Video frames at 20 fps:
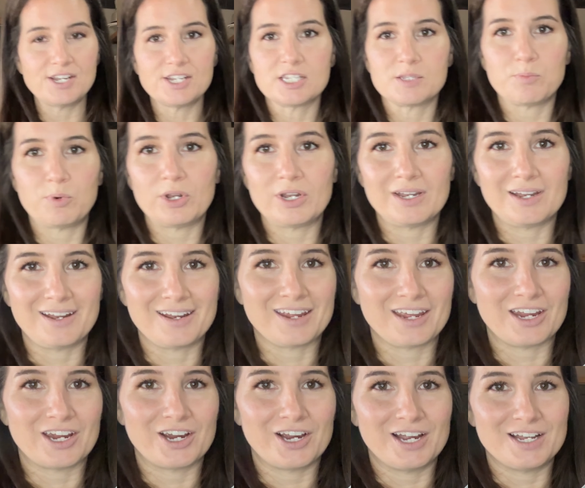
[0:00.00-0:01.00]
just put it in
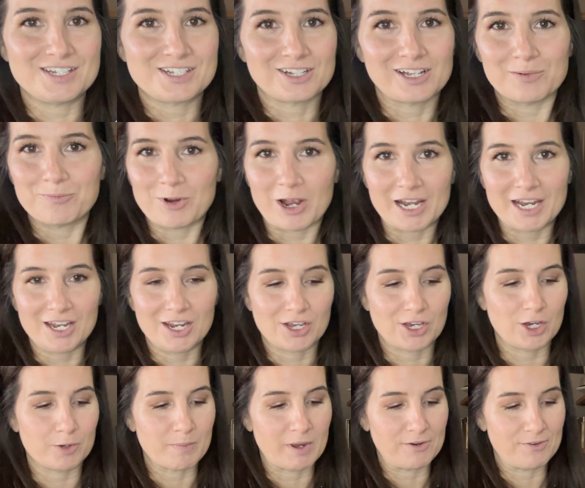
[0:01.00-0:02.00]
here until I'm ready to
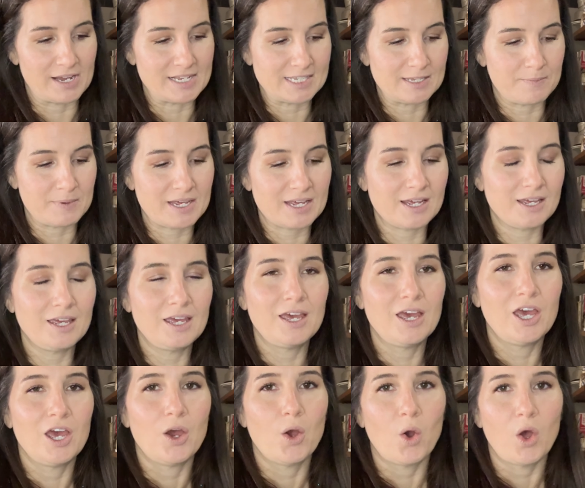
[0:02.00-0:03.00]
cook my recipe.
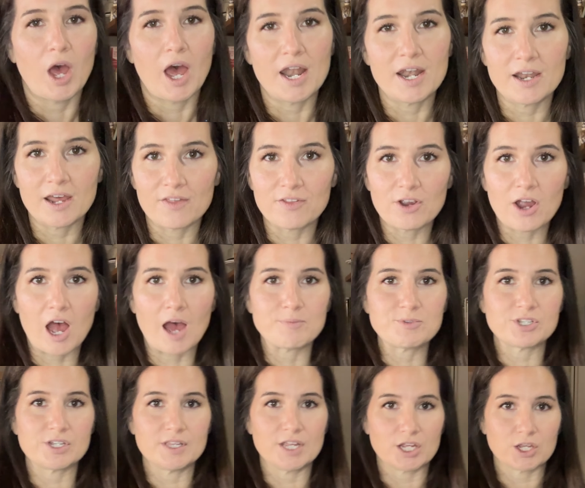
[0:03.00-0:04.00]
Another
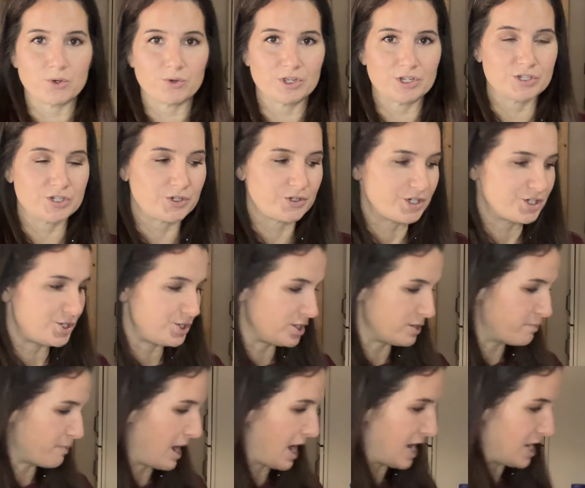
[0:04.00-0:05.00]
option that you can do is you
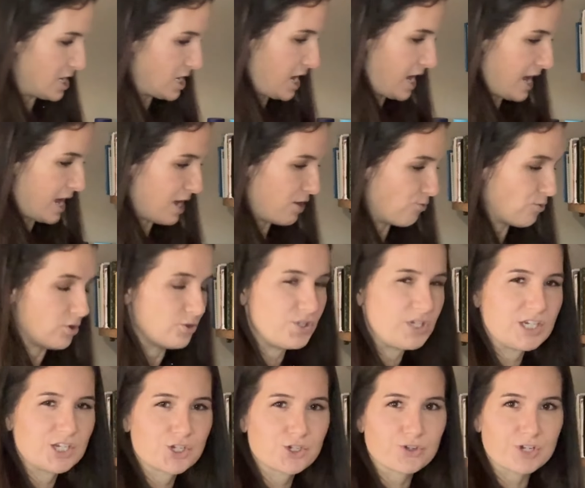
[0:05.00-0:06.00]
can buy a
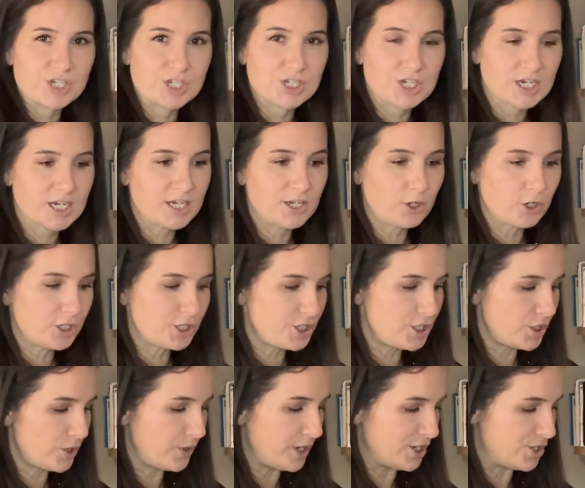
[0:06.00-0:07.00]
rotisserie chicken or
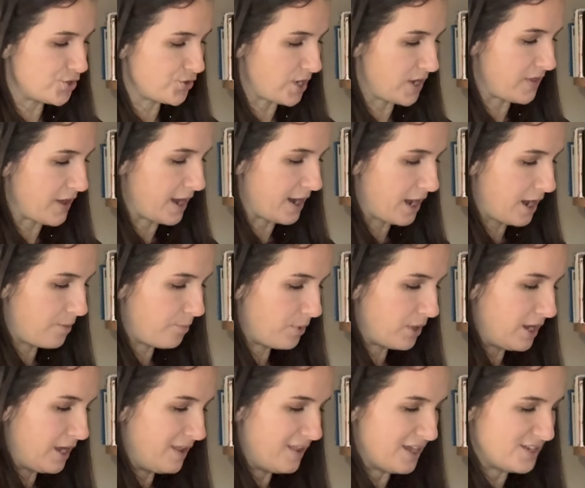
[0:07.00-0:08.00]
two and shred that up.
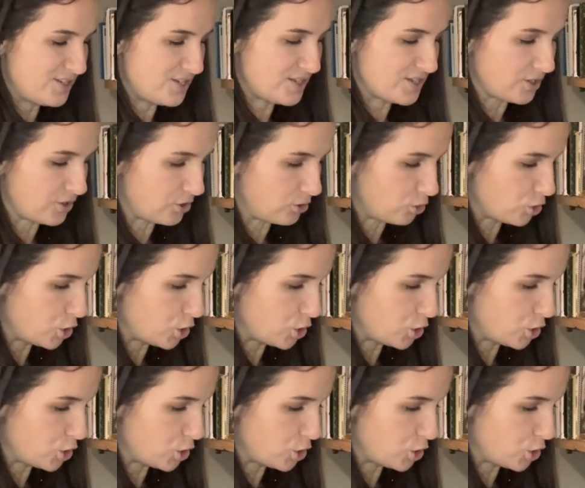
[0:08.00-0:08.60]
That's just a little